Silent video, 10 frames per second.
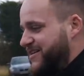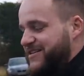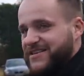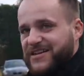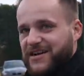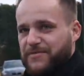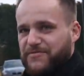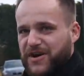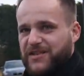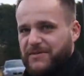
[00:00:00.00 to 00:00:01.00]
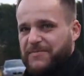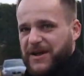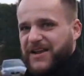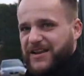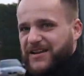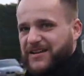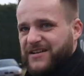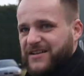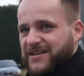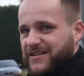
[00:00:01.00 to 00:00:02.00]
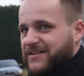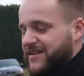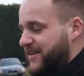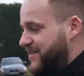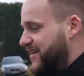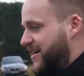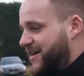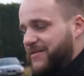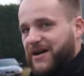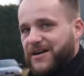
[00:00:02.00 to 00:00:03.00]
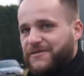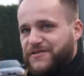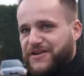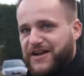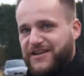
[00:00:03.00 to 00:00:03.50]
Oh really? That'd be wicked, so this will help fund that recovery truck.